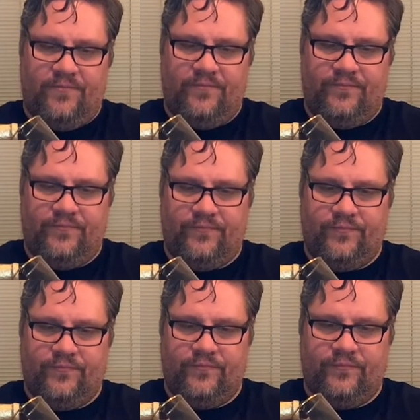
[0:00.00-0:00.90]

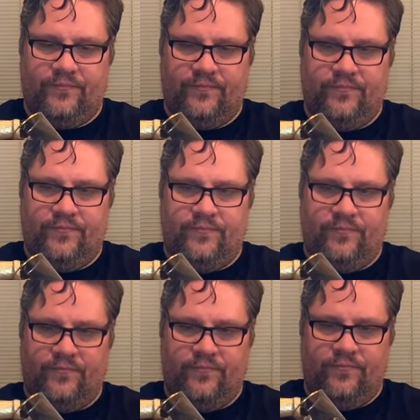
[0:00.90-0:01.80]

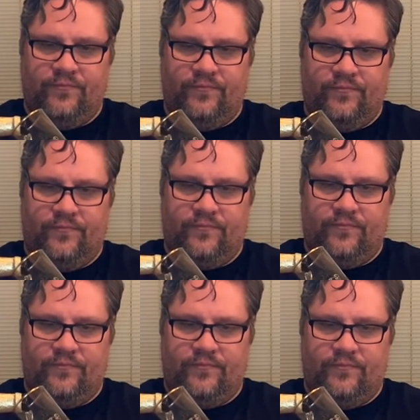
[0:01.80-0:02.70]

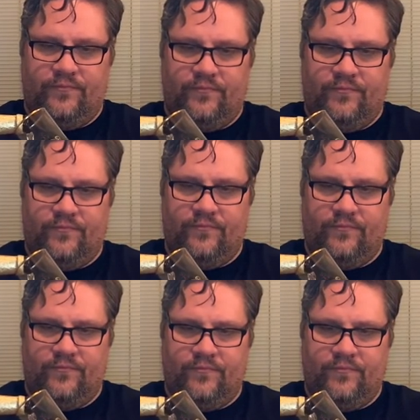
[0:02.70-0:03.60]

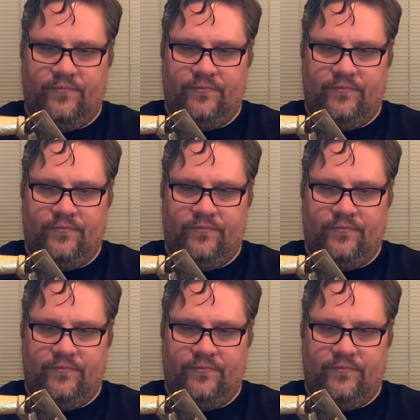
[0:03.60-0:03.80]
[no speech]